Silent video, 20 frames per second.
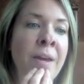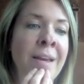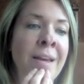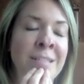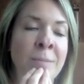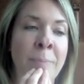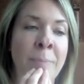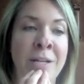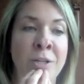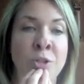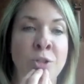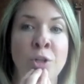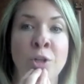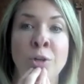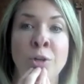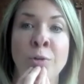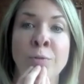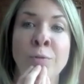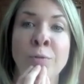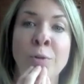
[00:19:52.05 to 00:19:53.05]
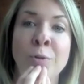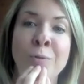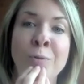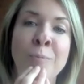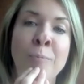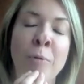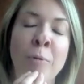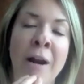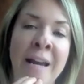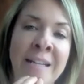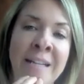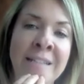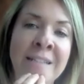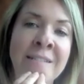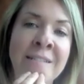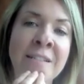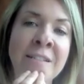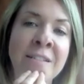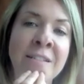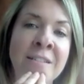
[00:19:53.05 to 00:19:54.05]
expansion of, of
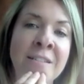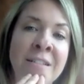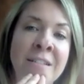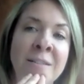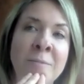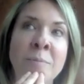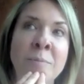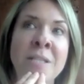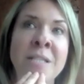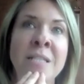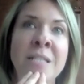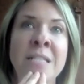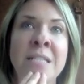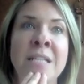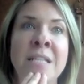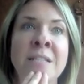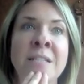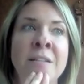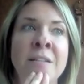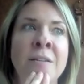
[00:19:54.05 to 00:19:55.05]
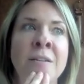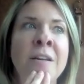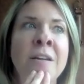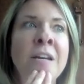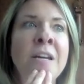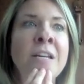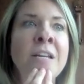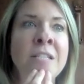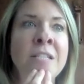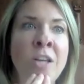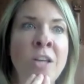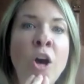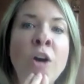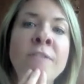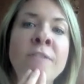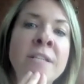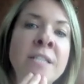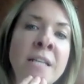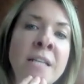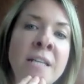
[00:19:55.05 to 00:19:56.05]
brands and, and businesses and
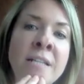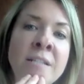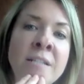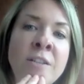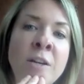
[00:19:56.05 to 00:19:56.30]
services.